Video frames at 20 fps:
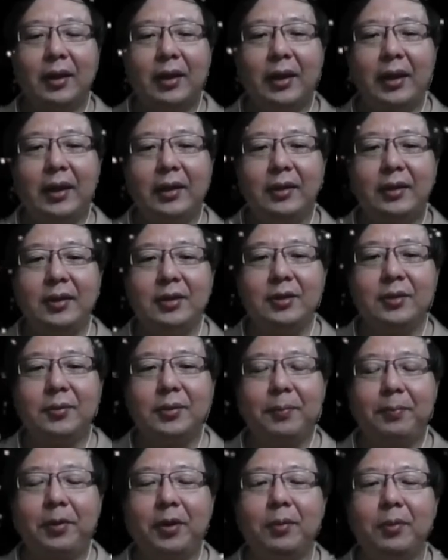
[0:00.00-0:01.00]
And
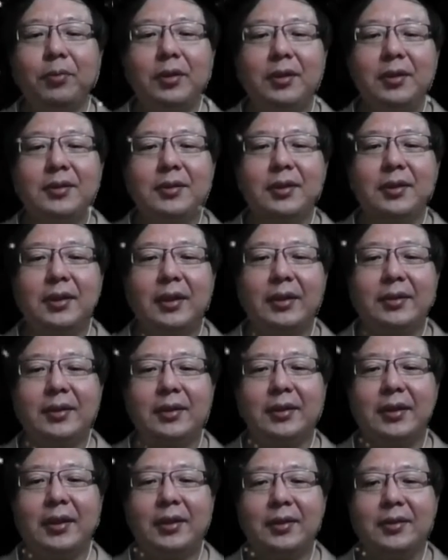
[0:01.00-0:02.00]
the problem with this, it has a
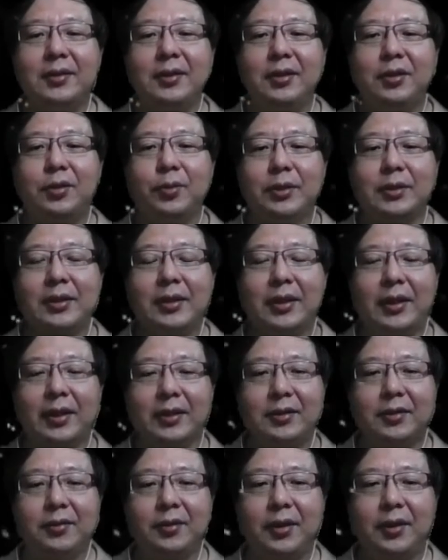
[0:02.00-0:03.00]
tendency towards
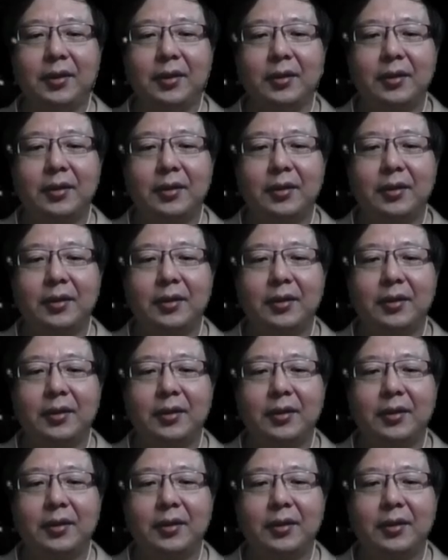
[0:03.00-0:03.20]
clustering.